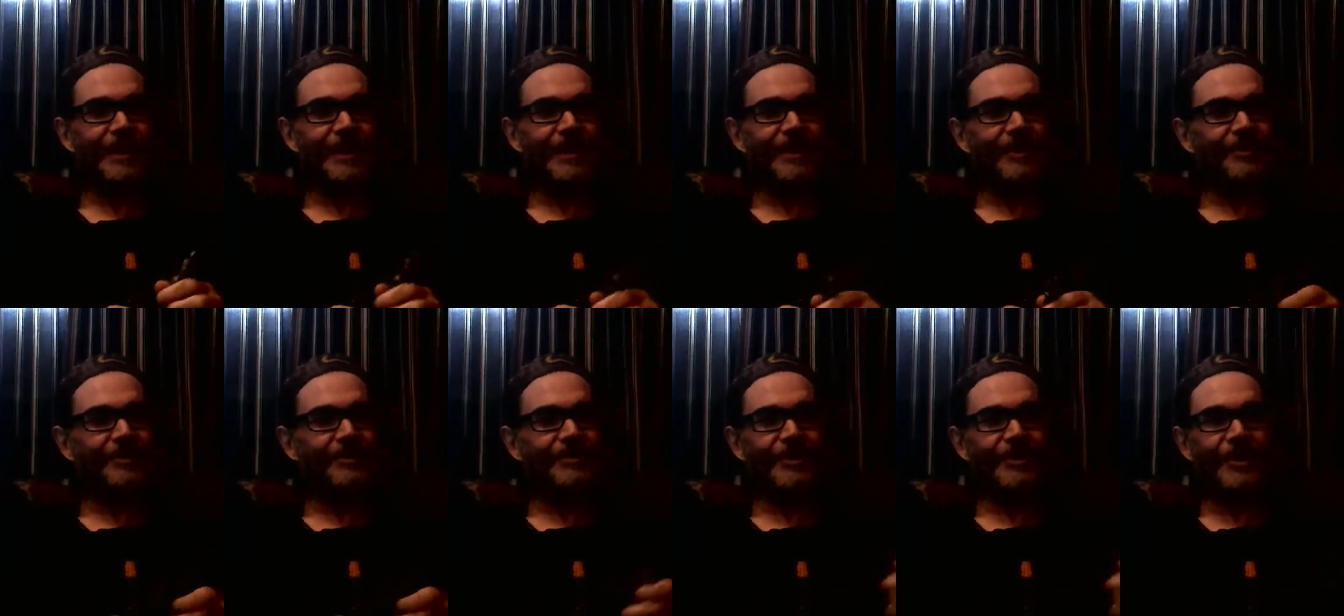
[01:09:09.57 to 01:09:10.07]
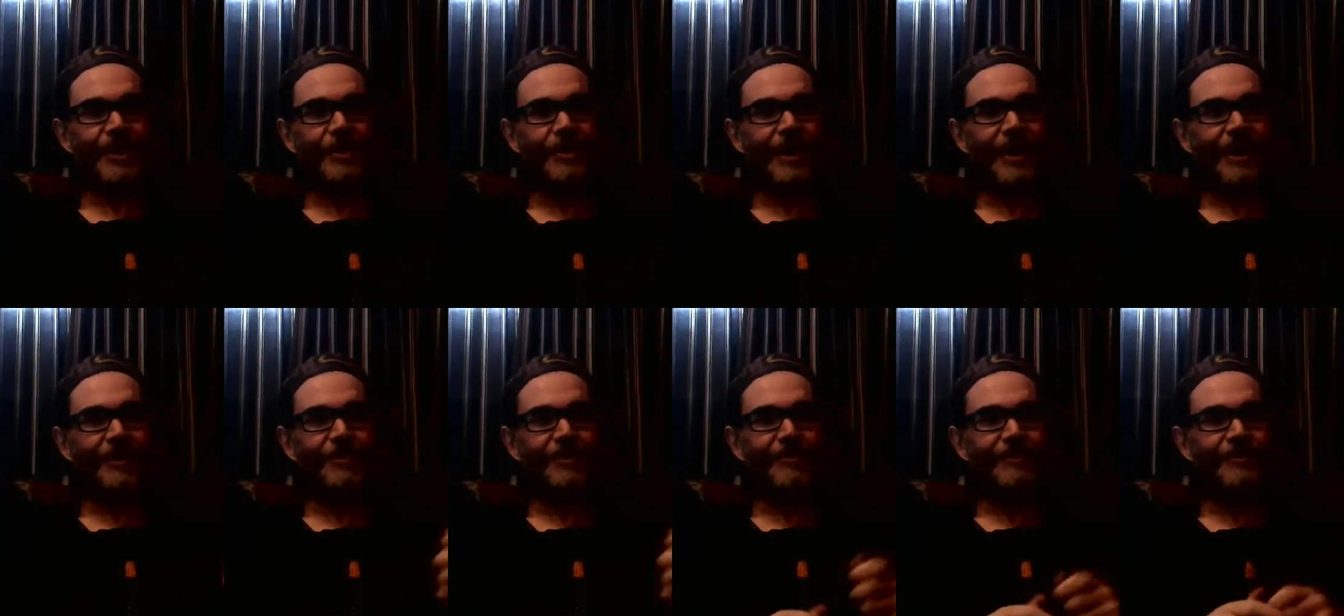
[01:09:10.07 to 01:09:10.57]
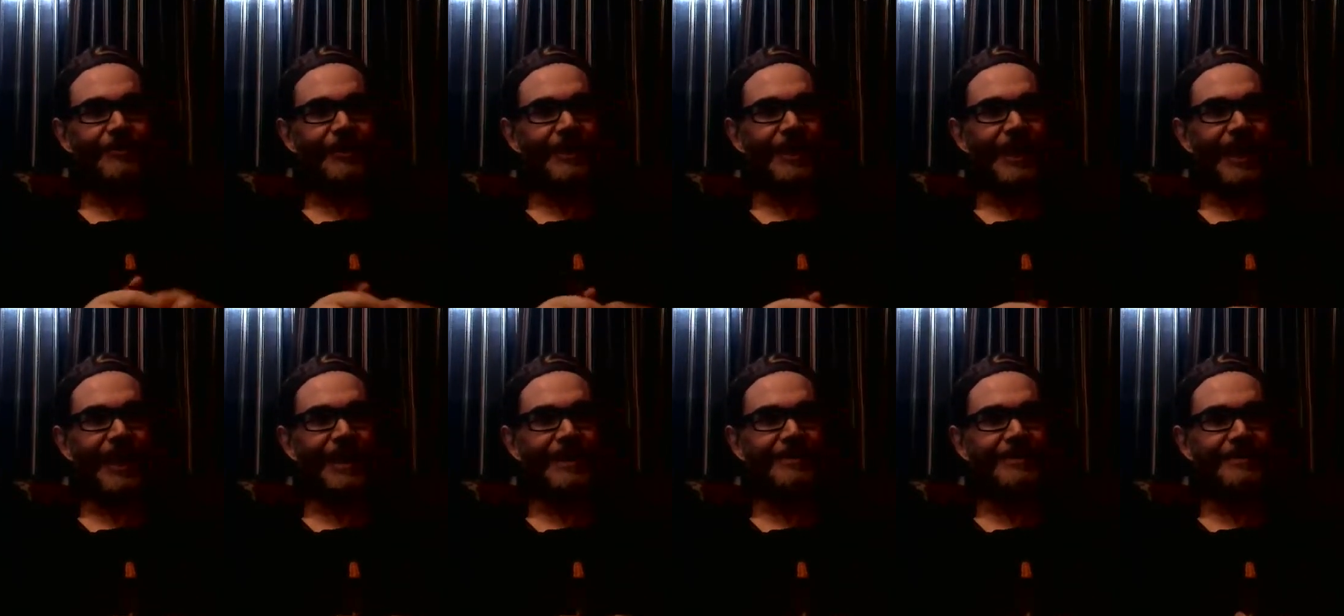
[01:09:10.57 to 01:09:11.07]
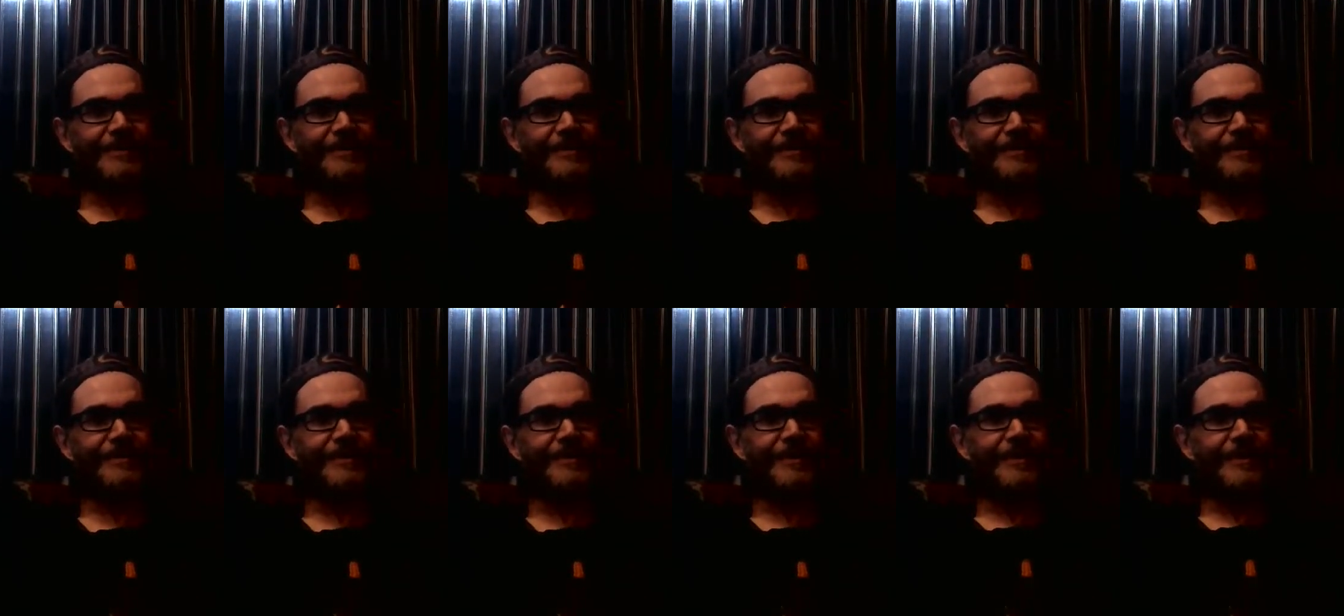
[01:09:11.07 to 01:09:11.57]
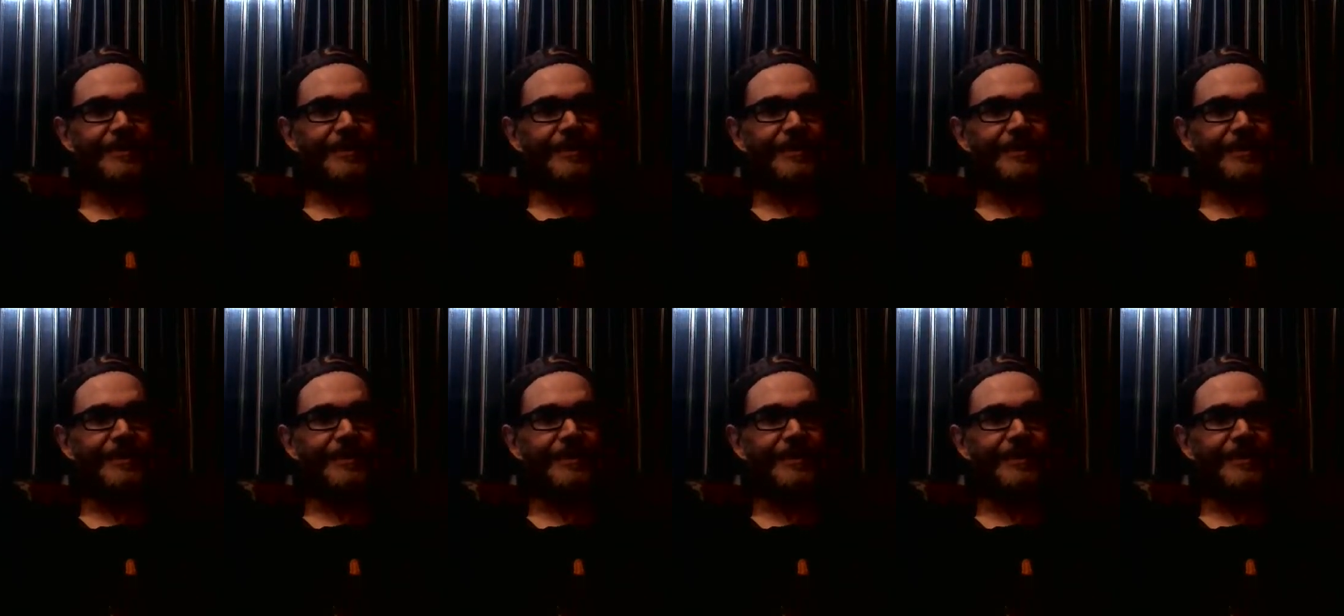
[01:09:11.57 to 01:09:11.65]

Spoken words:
I used to go out with the lads, and